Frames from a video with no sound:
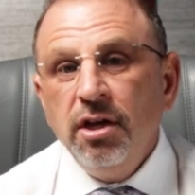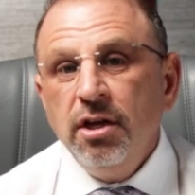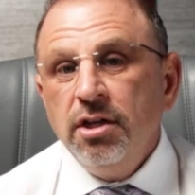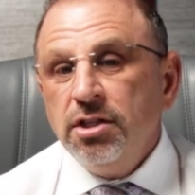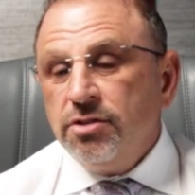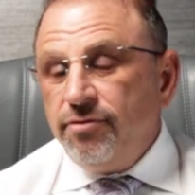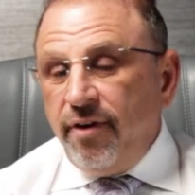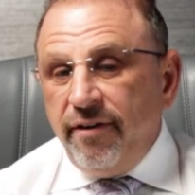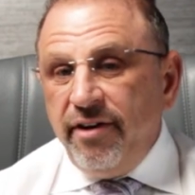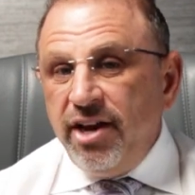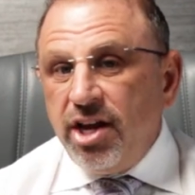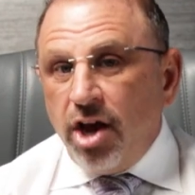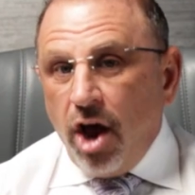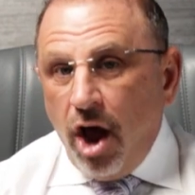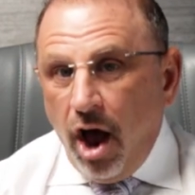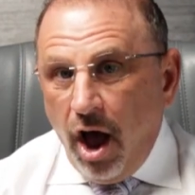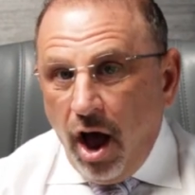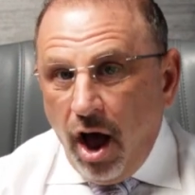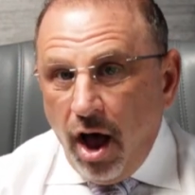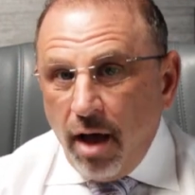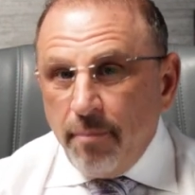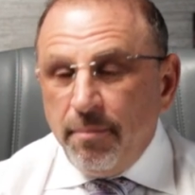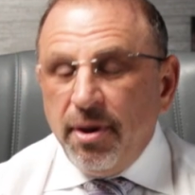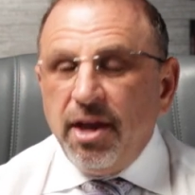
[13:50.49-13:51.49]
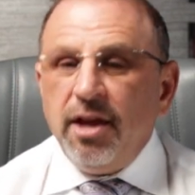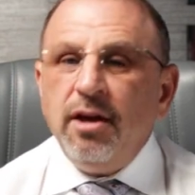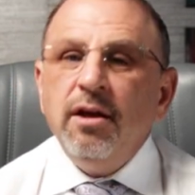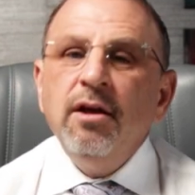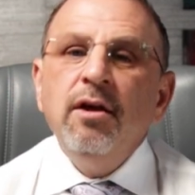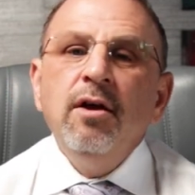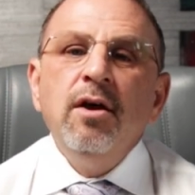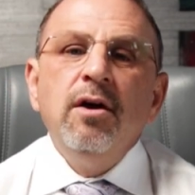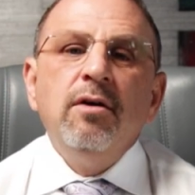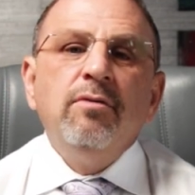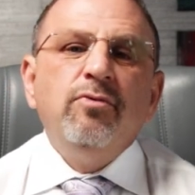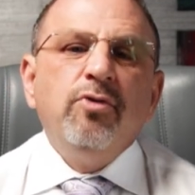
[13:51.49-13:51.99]
it's very common
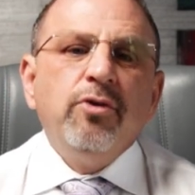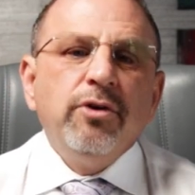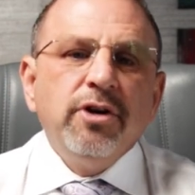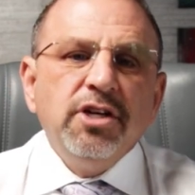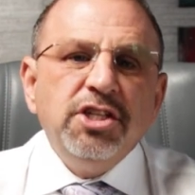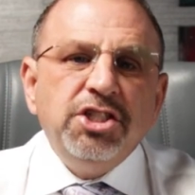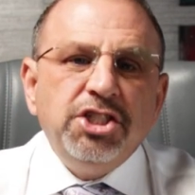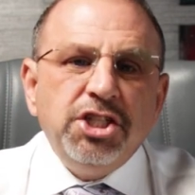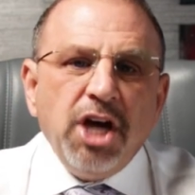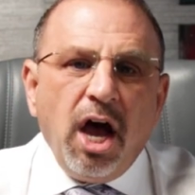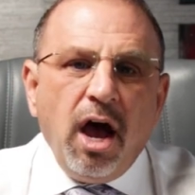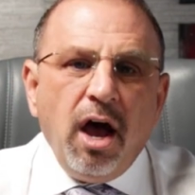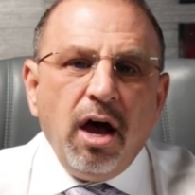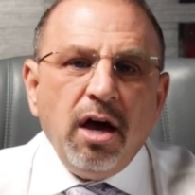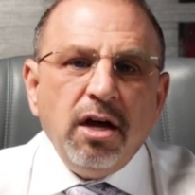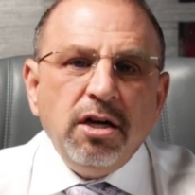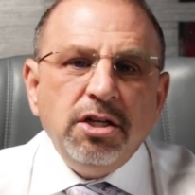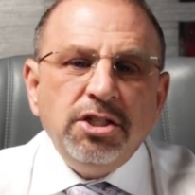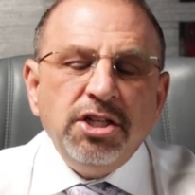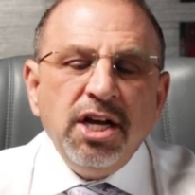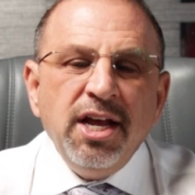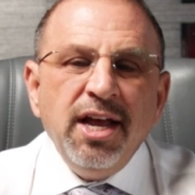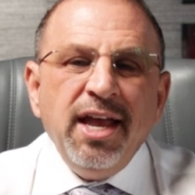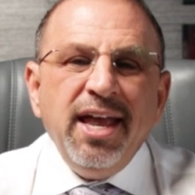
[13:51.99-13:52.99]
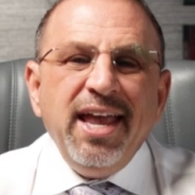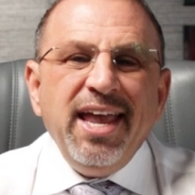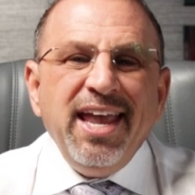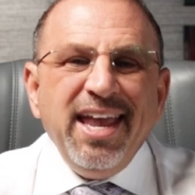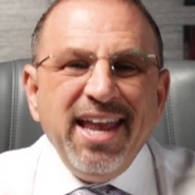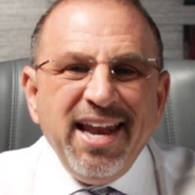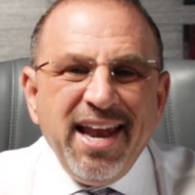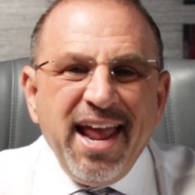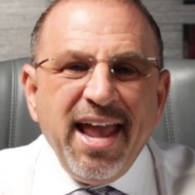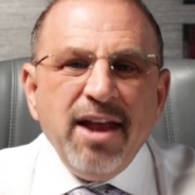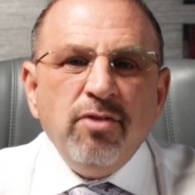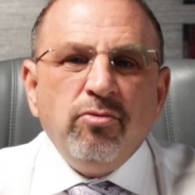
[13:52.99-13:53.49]
for a judge
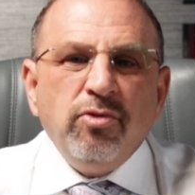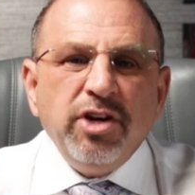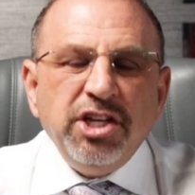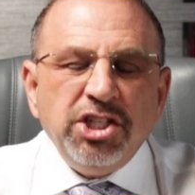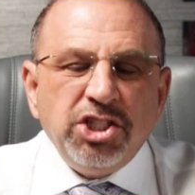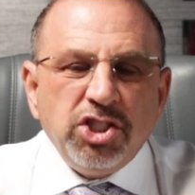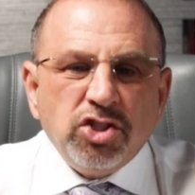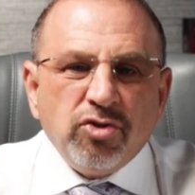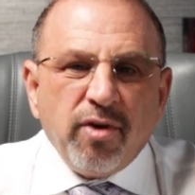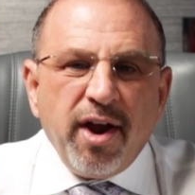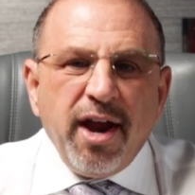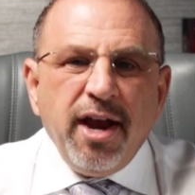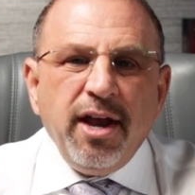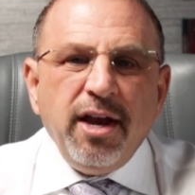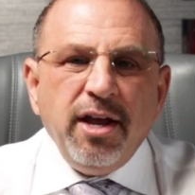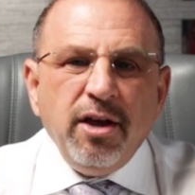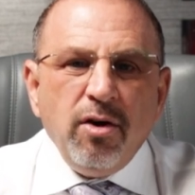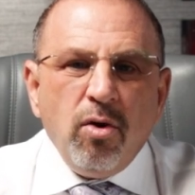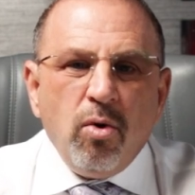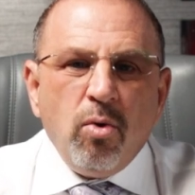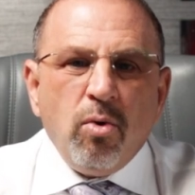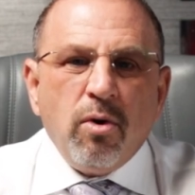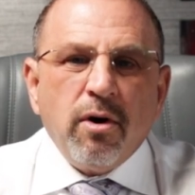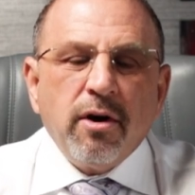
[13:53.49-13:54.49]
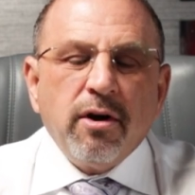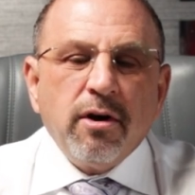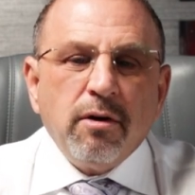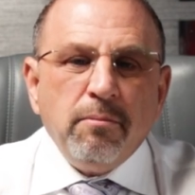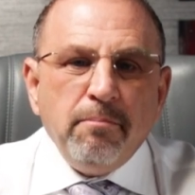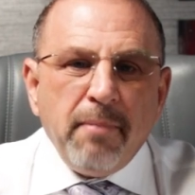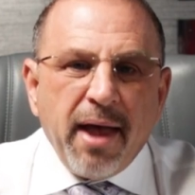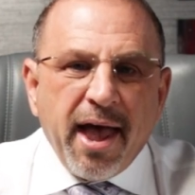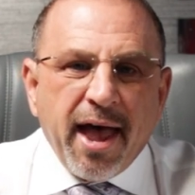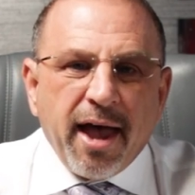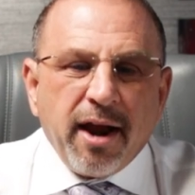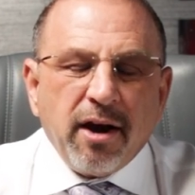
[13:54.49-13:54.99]
in a restraining order
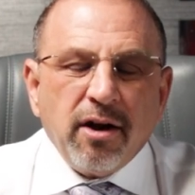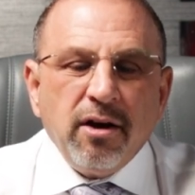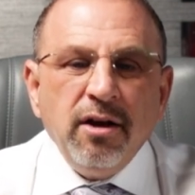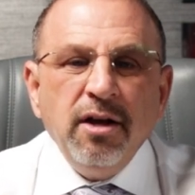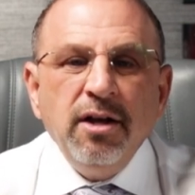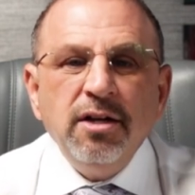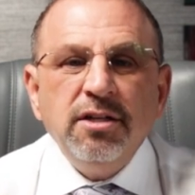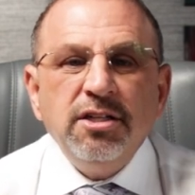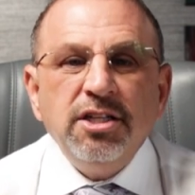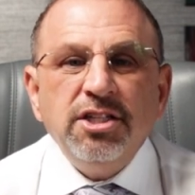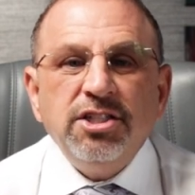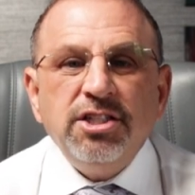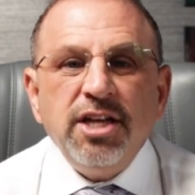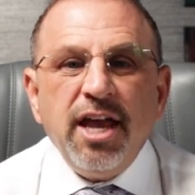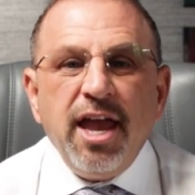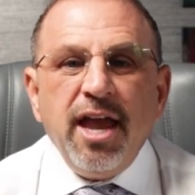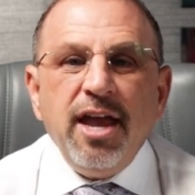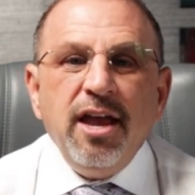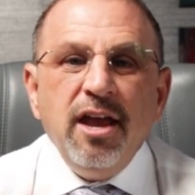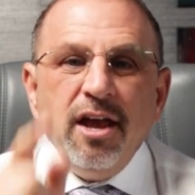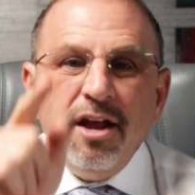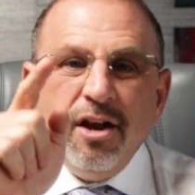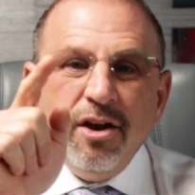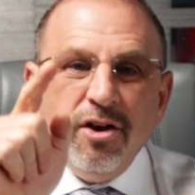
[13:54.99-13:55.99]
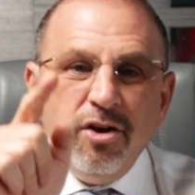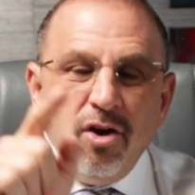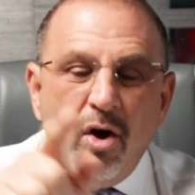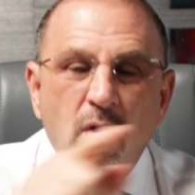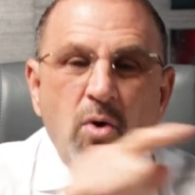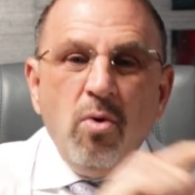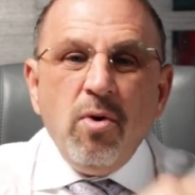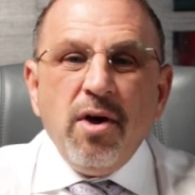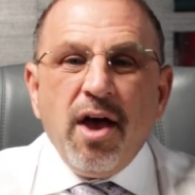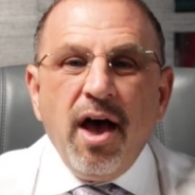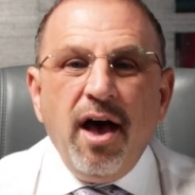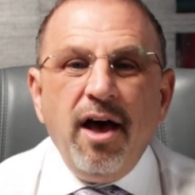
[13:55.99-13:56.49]
matter to say,
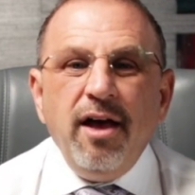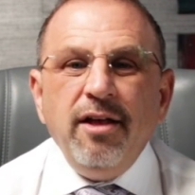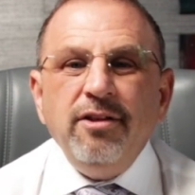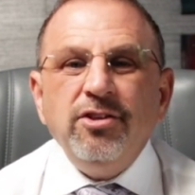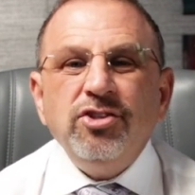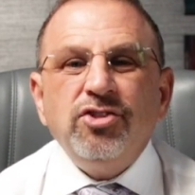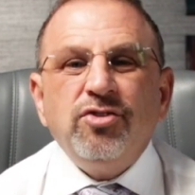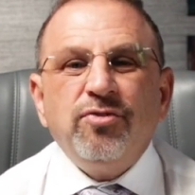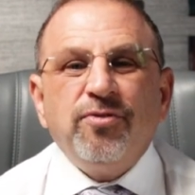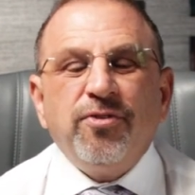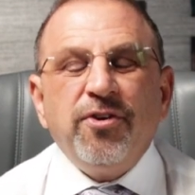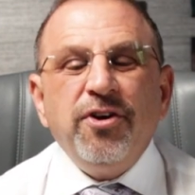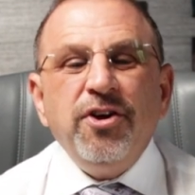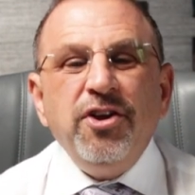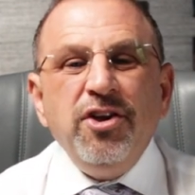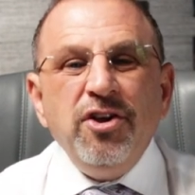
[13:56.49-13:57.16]
no guns for